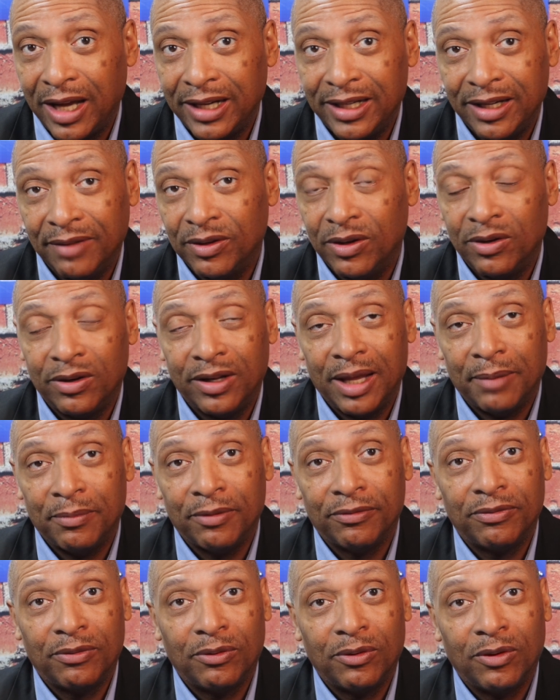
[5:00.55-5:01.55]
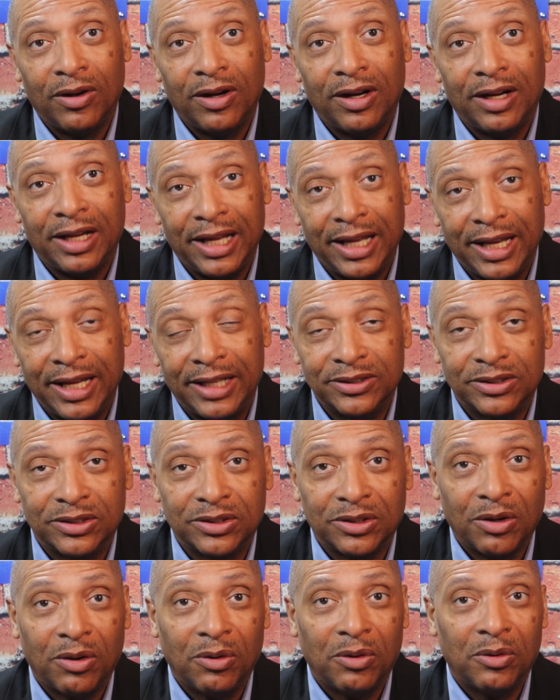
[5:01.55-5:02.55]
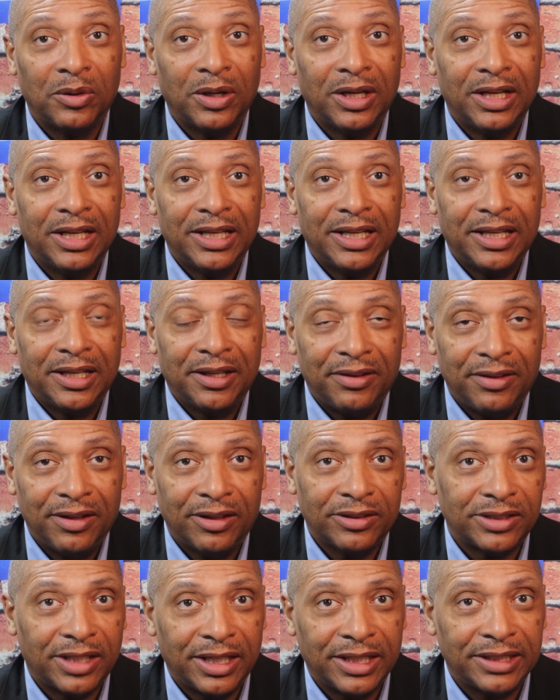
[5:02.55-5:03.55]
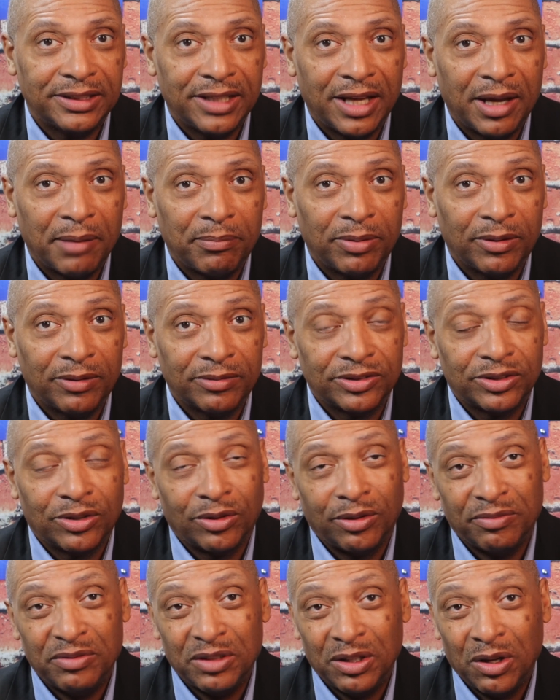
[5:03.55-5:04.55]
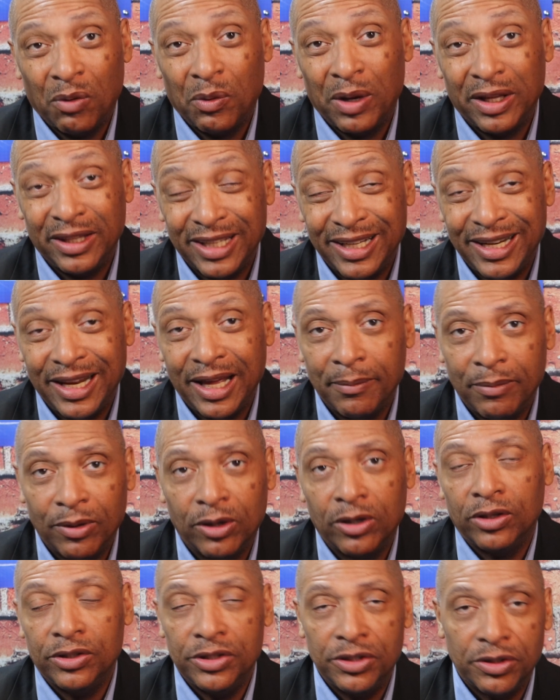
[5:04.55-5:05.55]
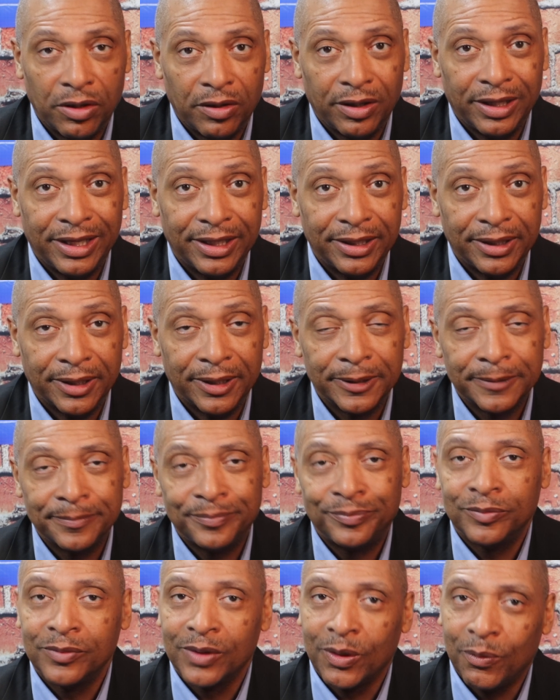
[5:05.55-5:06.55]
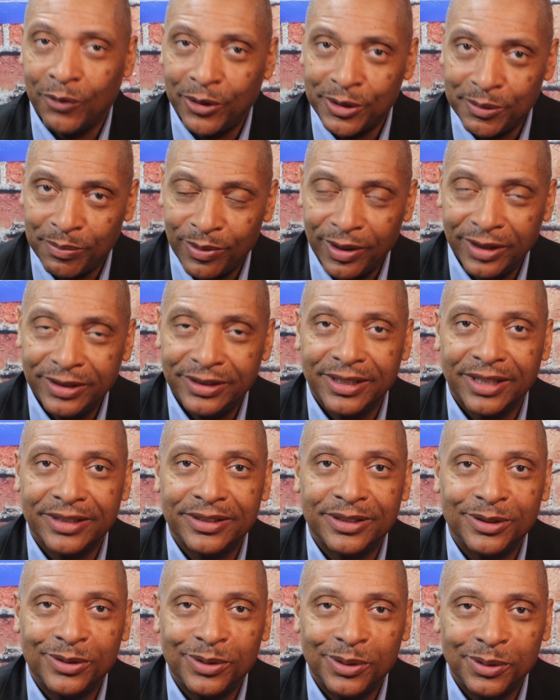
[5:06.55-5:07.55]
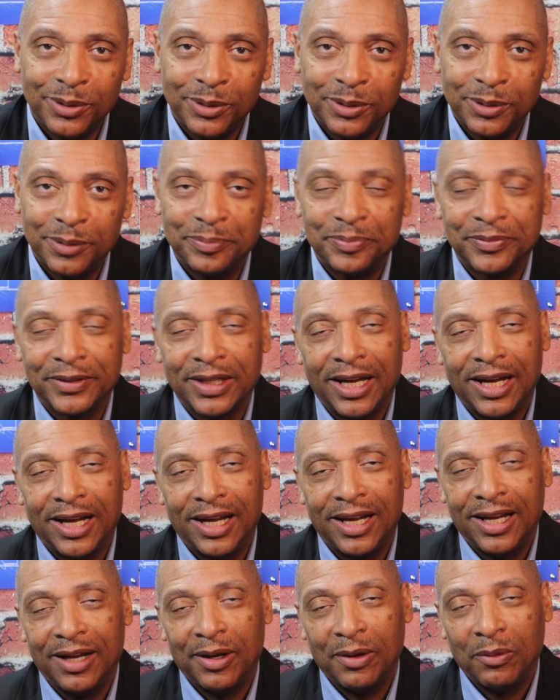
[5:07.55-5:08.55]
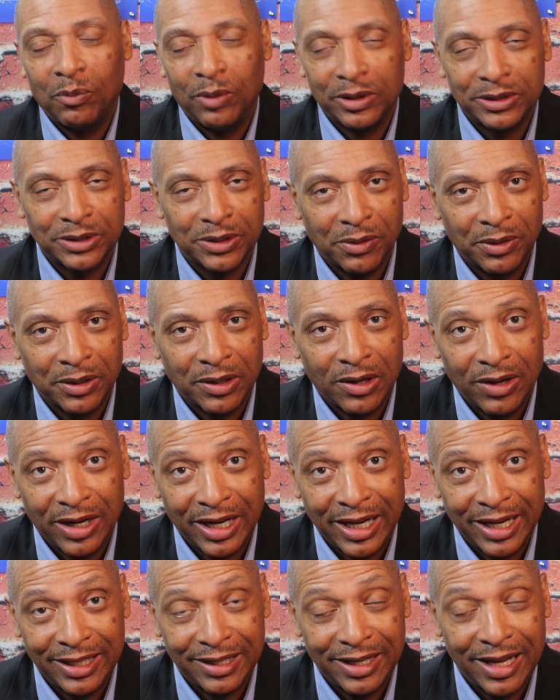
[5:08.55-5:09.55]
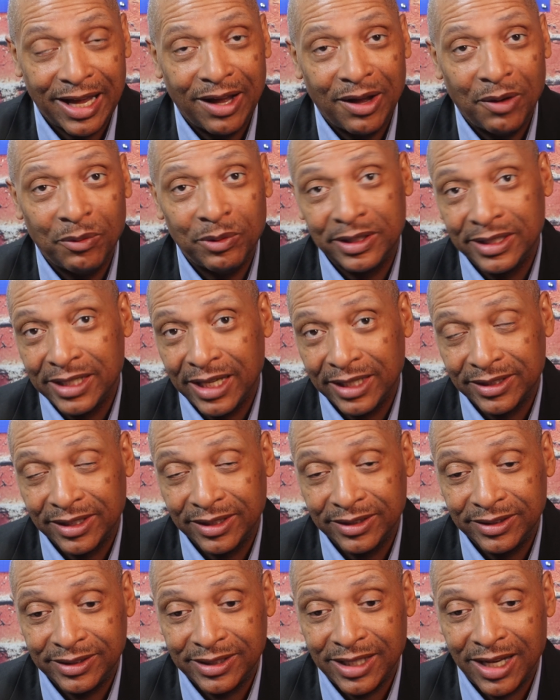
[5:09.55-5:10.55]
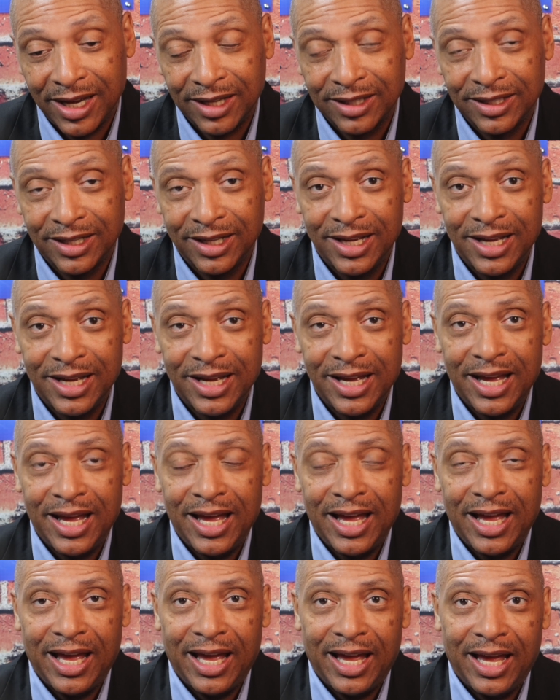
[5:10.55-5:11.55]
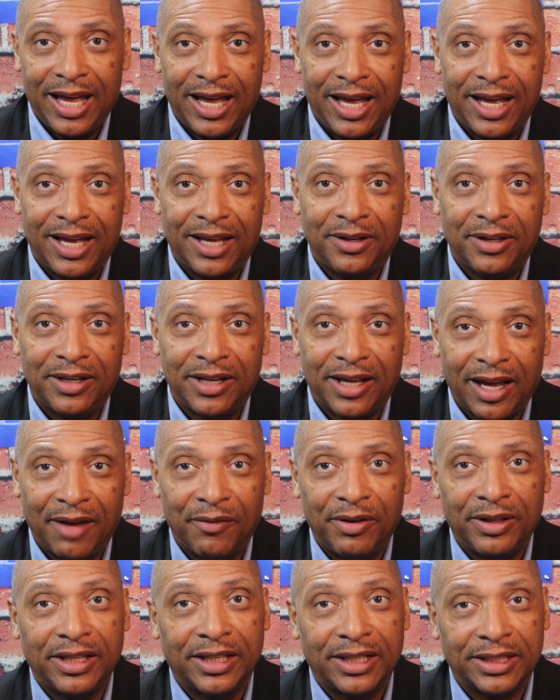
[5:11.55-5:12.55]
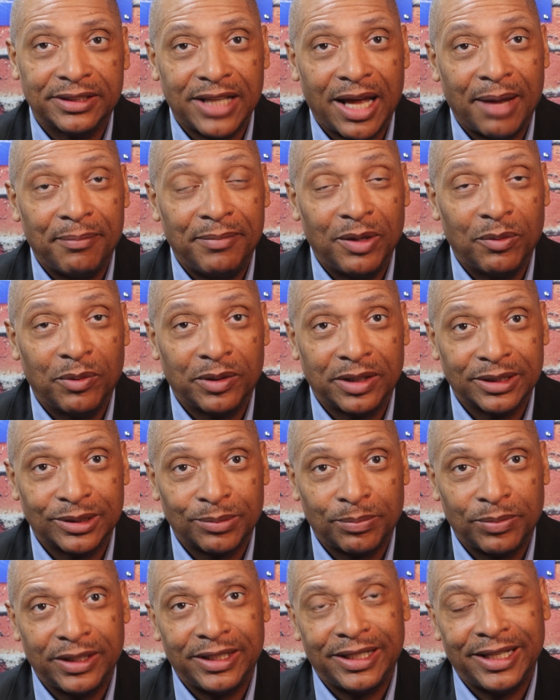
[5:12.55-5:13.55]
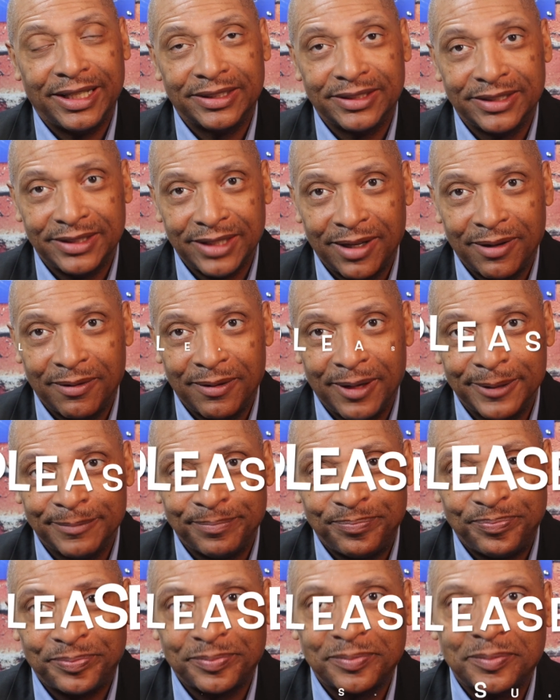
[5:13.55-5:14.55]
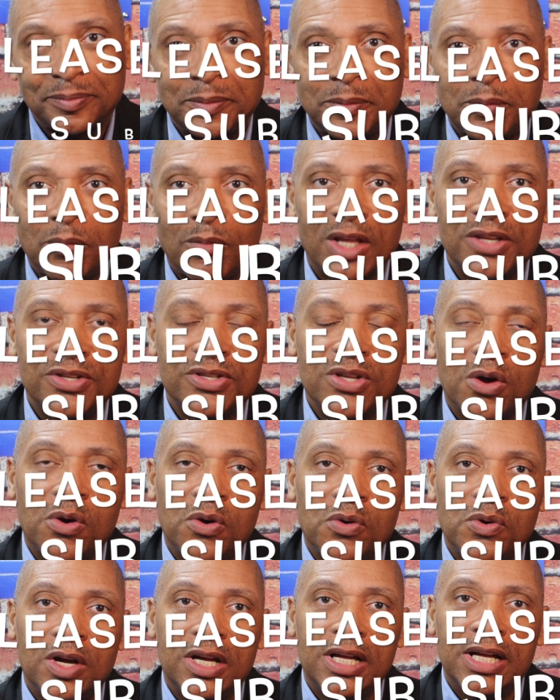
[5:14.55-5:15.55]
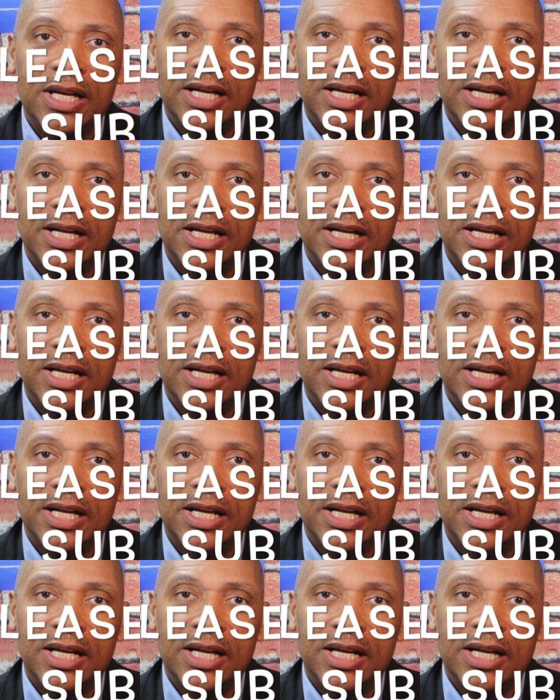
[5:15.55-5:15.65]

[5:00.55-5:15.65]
I'd never heard of that before. And so there's an example of sort of knowing the neighborhood you're in, which brings us to what's going on right now with Tesla stock and everything that's happening with the split, et cetera. So